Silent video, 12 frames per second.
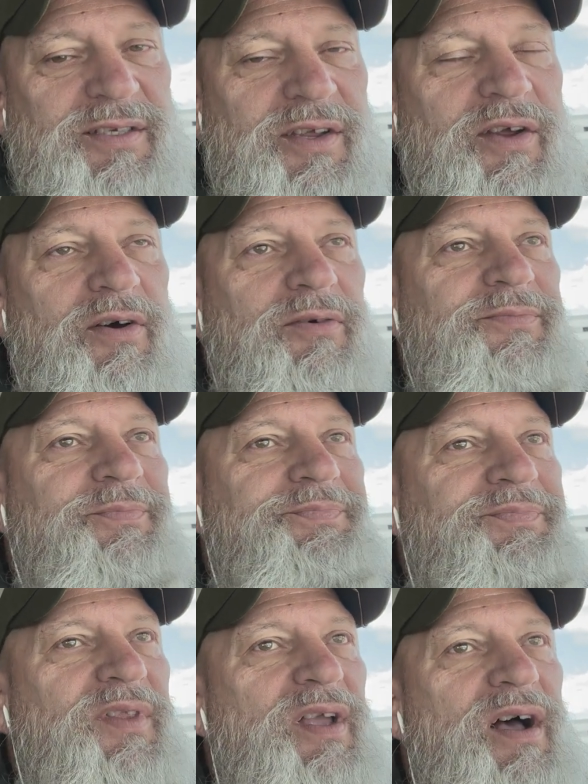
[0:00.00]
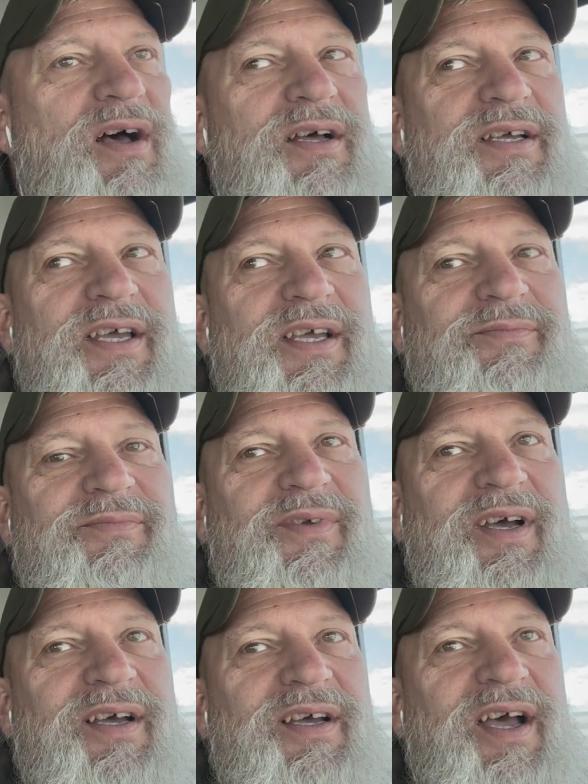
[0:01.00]
You know, uh,
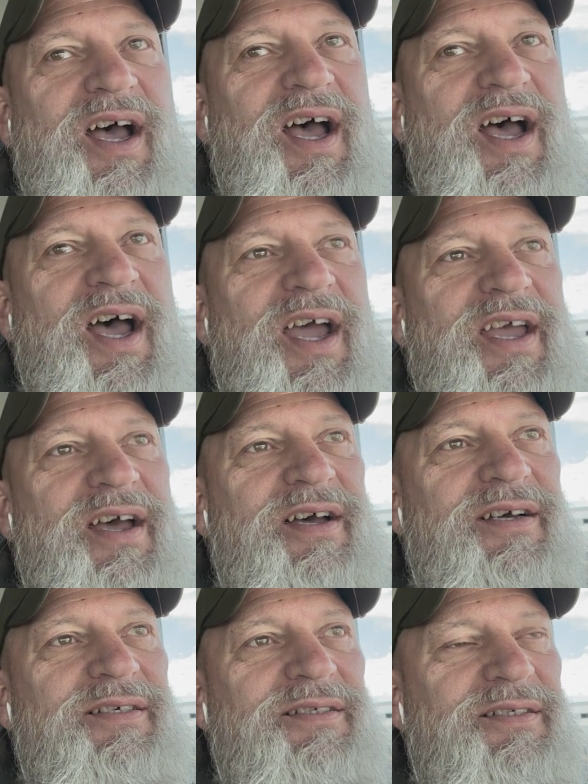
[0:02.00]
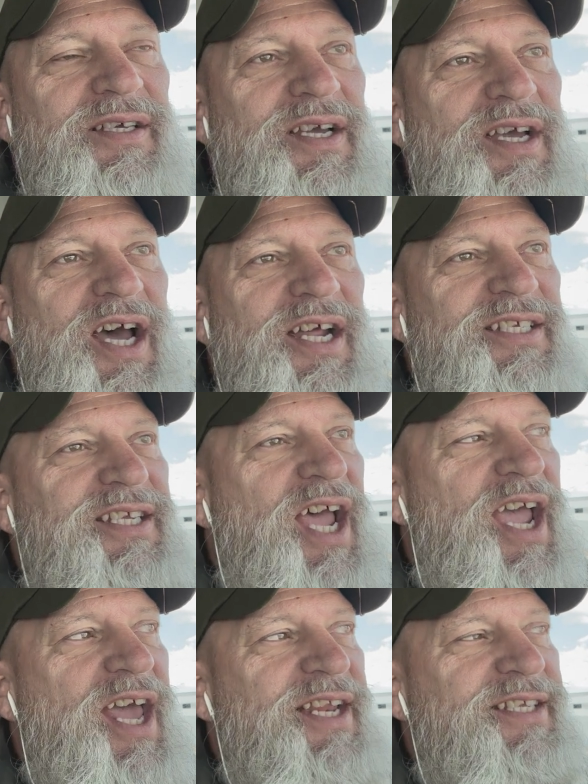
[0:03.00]
I. Uh, I just I
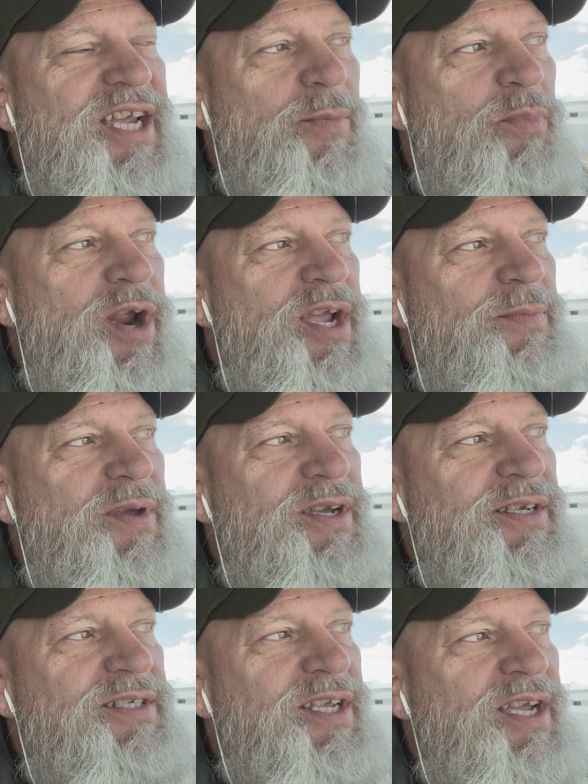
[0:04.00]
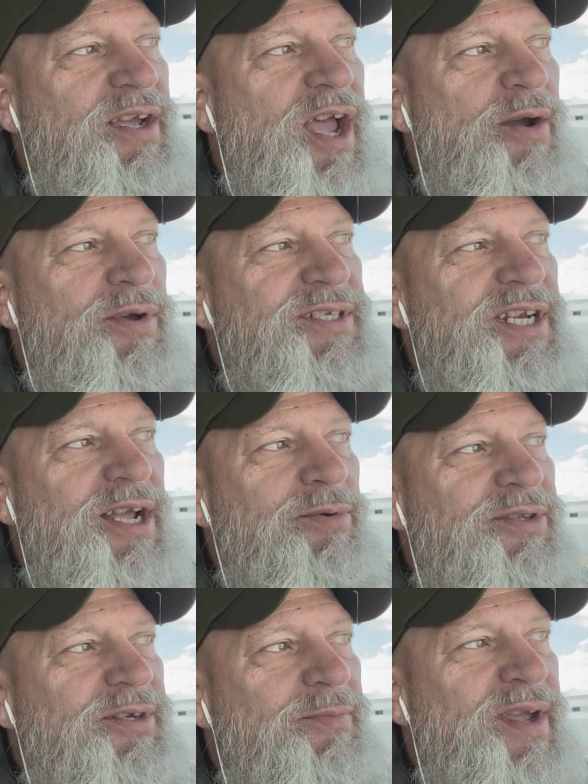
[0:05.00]
had to take a break because I, I wasn't able
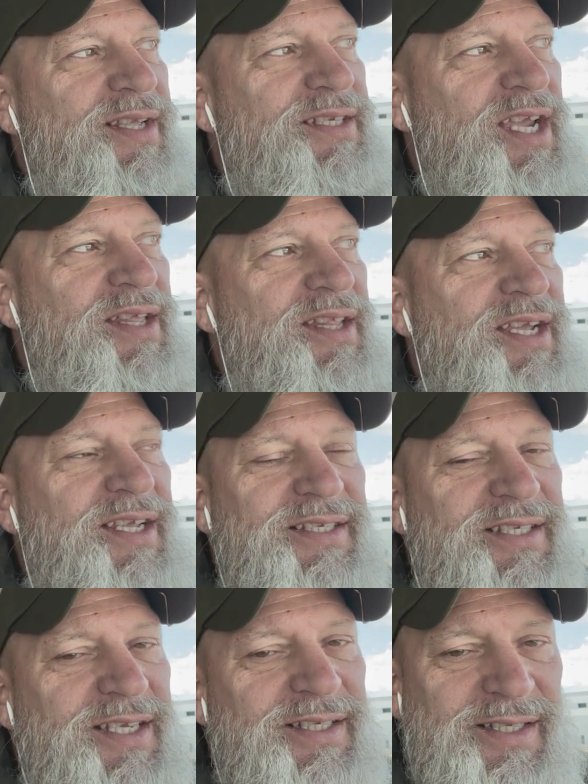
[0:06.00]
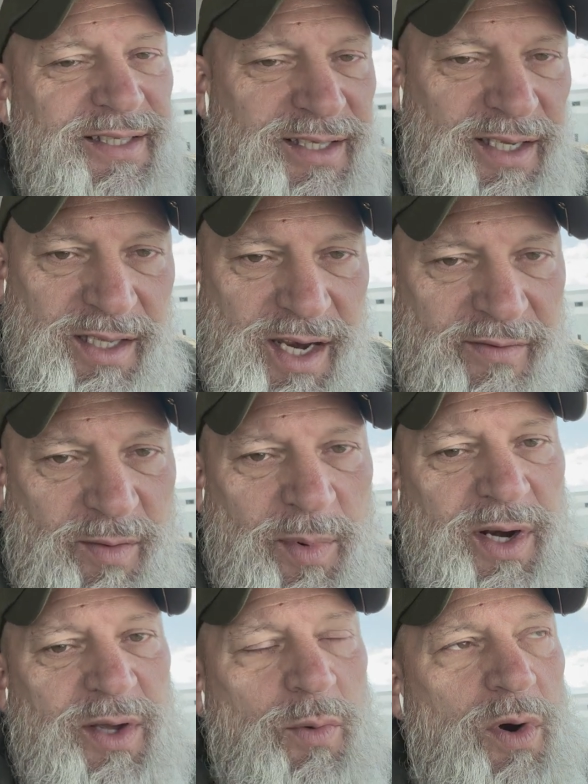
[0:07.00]
to maintain the consistency that
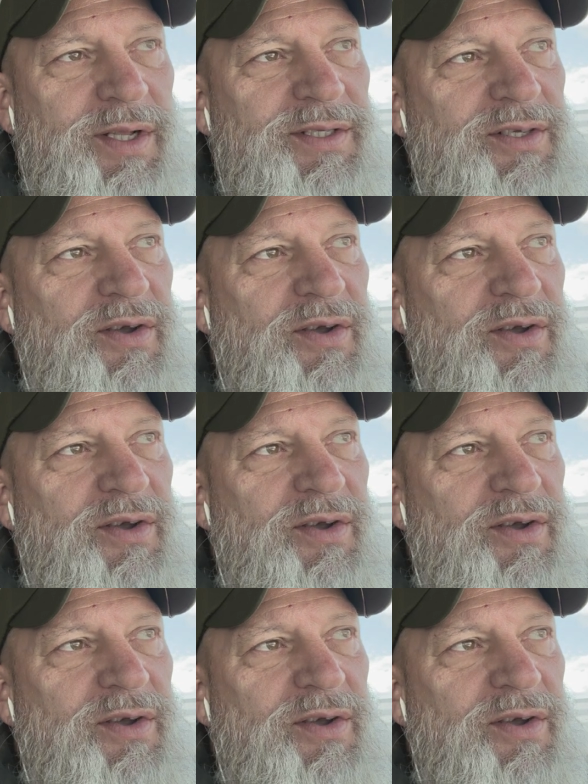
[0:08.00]
everybody wants.